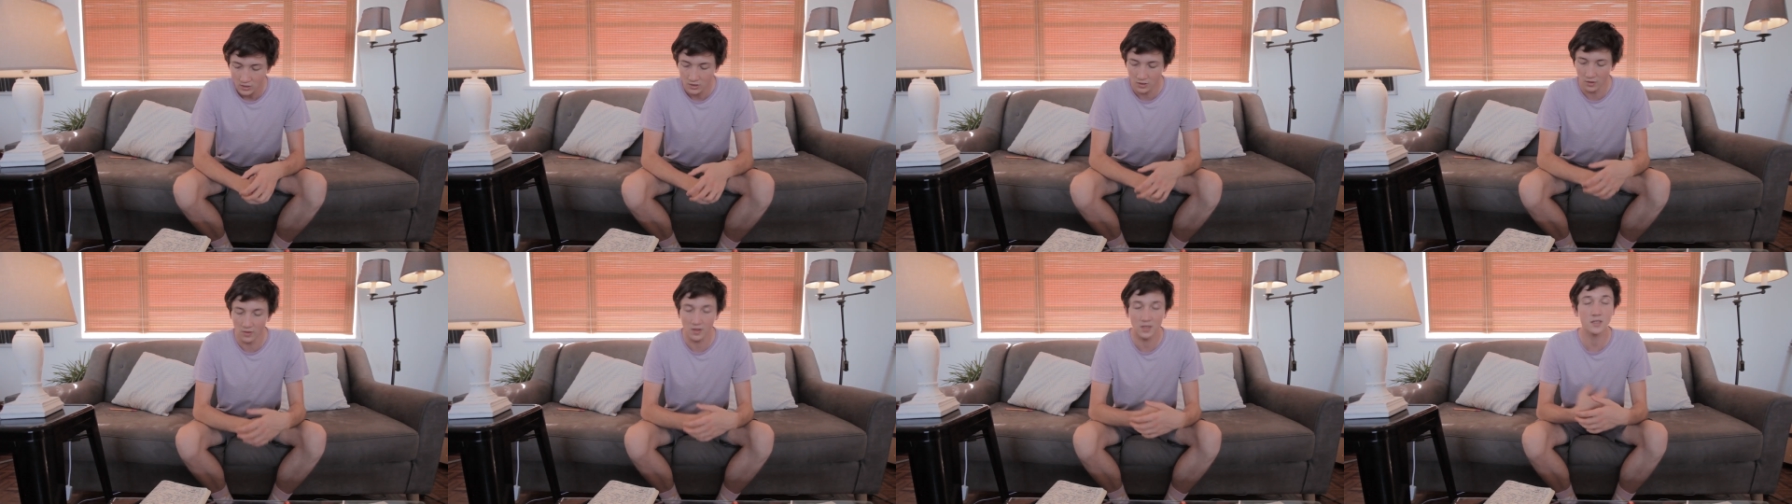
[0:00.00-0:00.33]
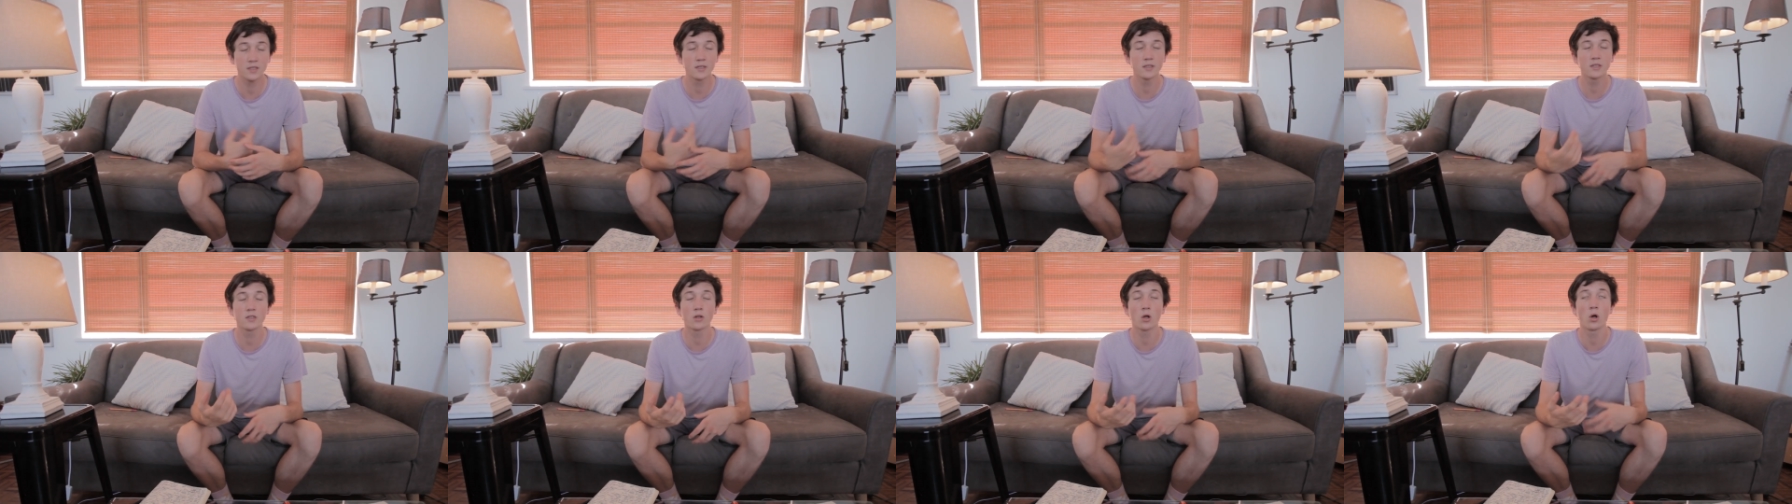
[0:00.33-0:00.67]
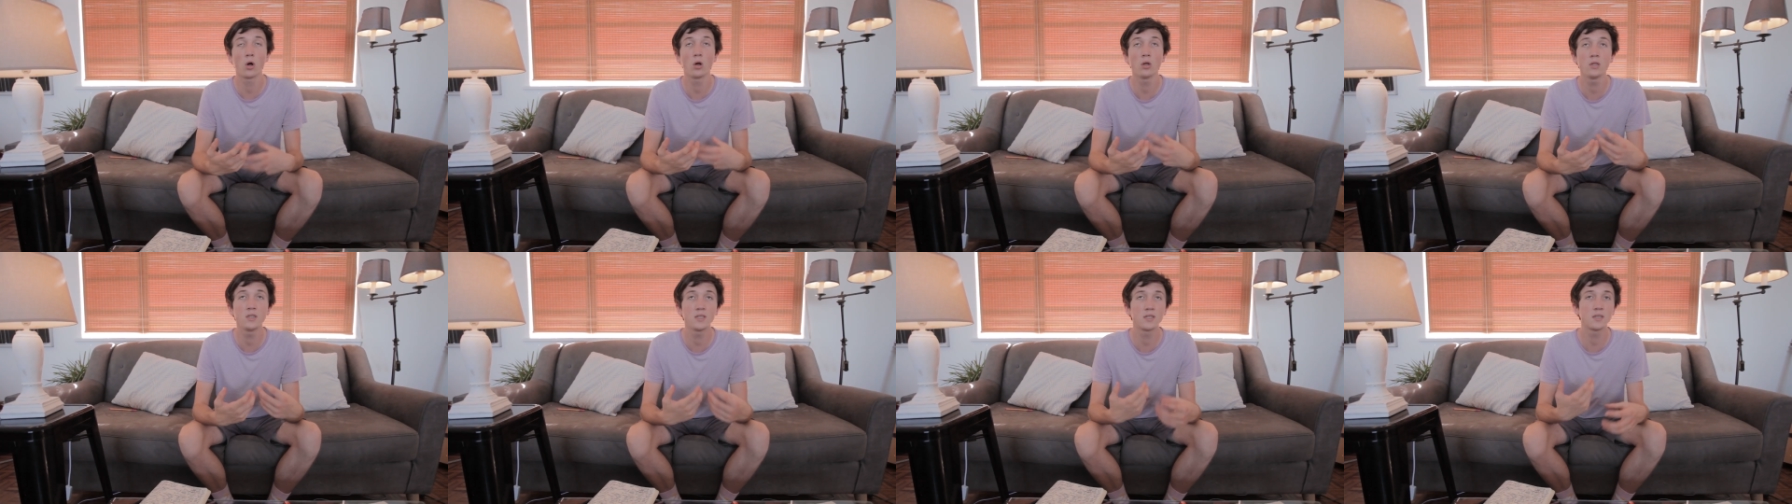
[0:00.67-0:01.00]
So there's
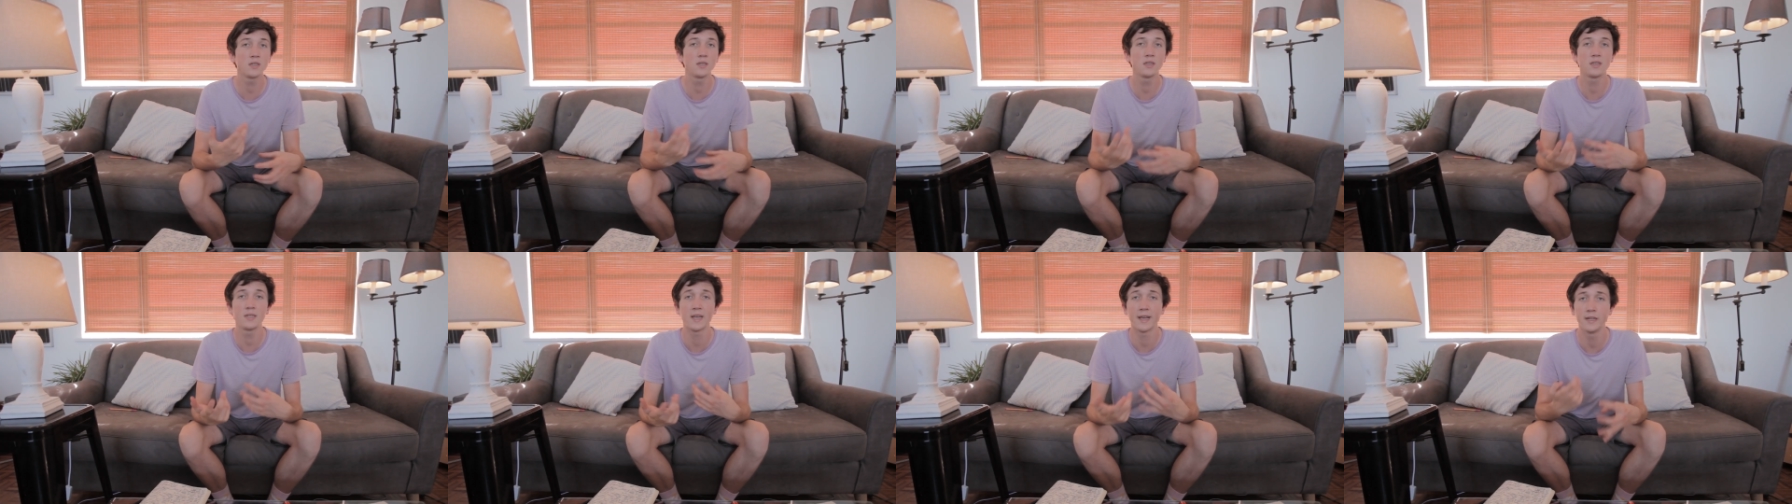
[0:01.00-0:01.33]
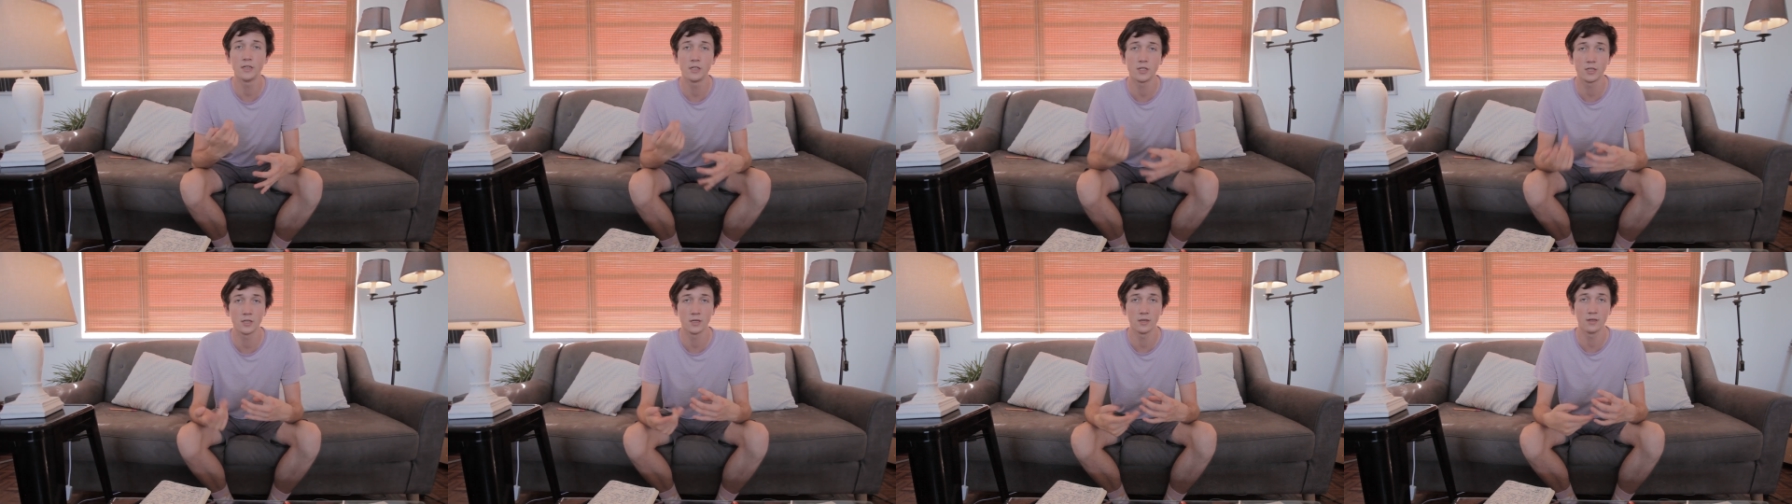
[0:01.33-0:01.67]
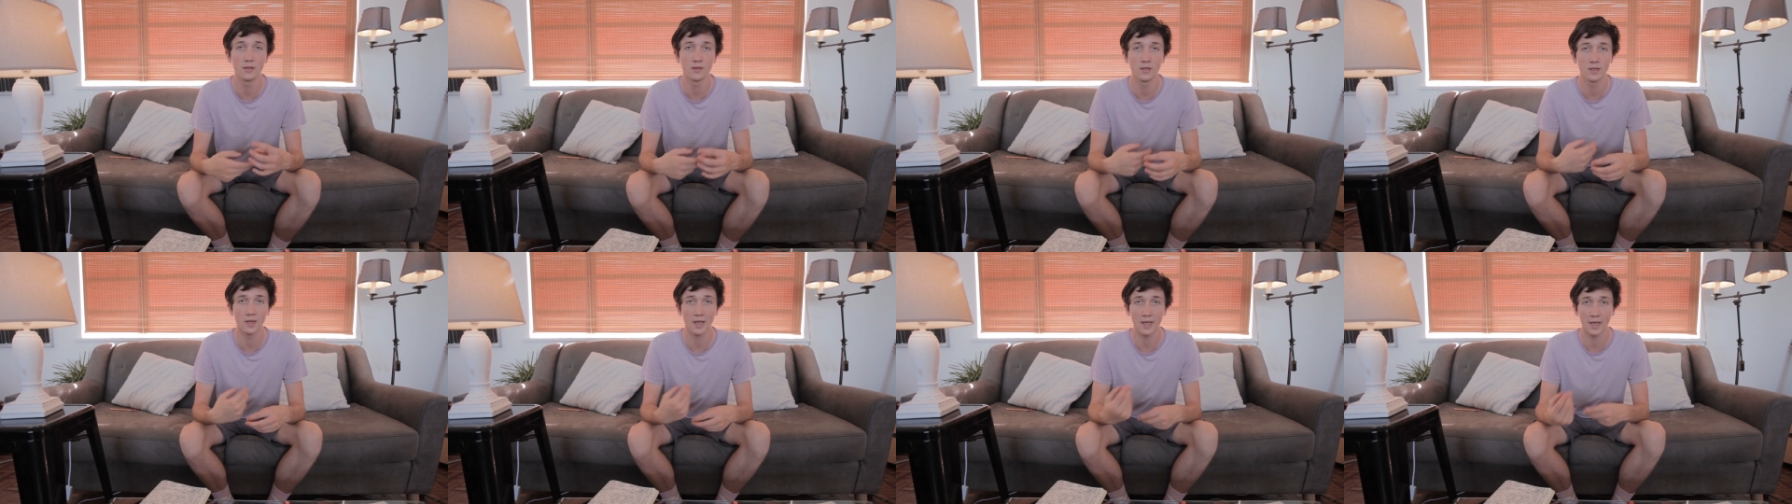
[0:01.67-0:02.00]
constant tension
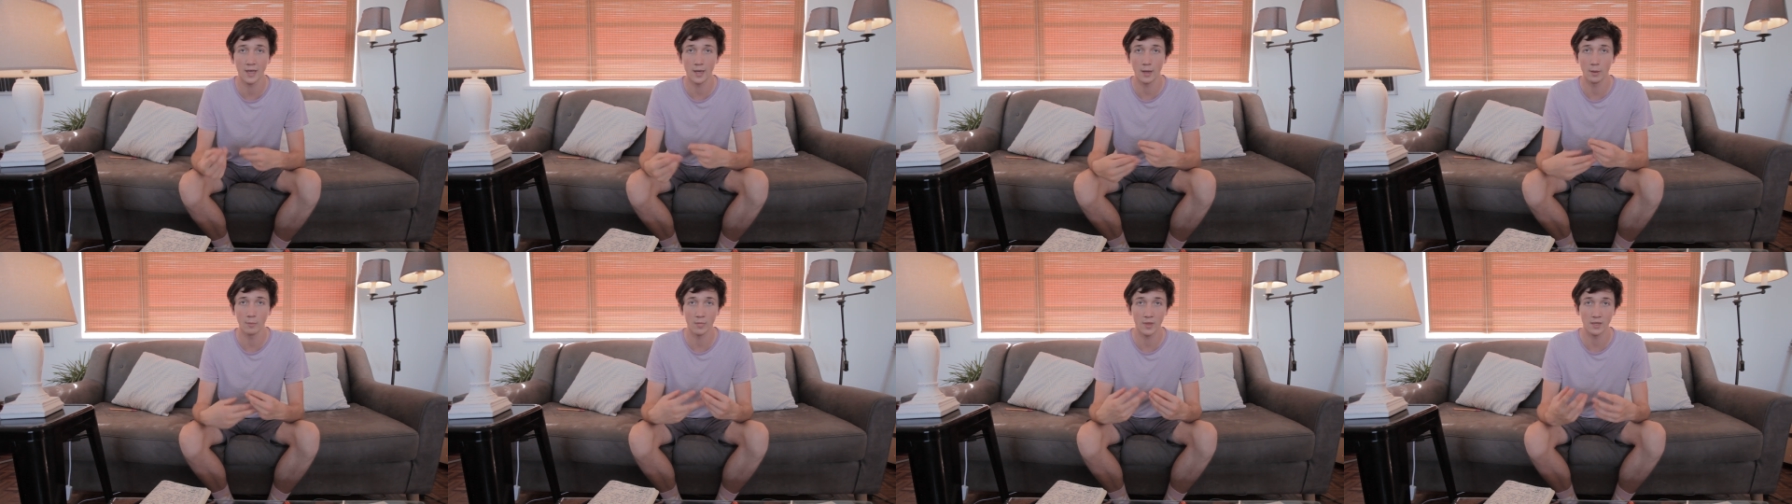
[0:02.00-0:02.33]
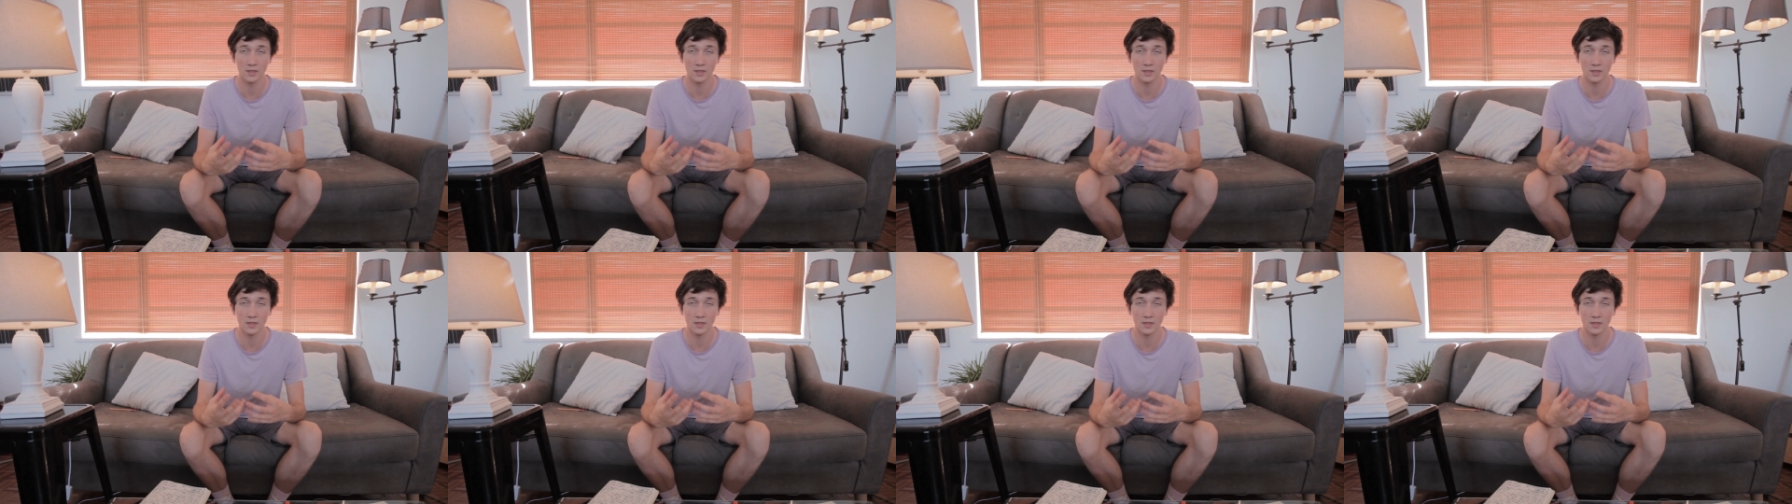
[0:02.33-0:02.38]
in the game.